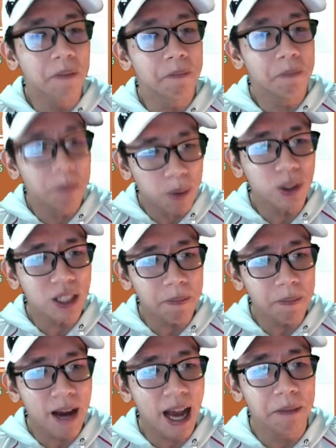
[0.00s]

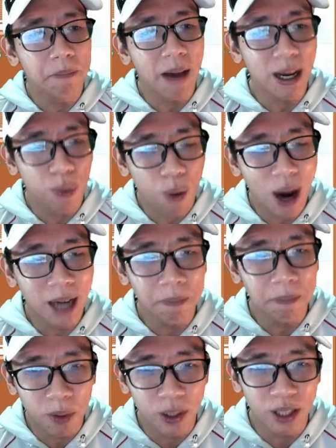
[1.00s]
multiplied by
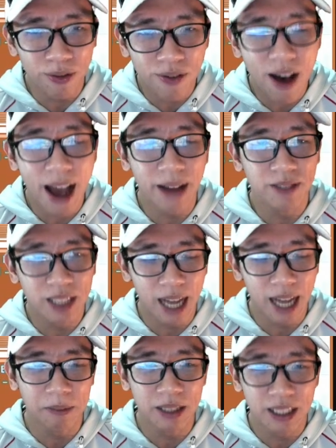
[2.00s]
1.5
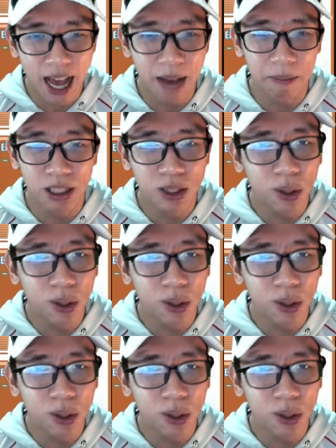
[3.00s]
times damage.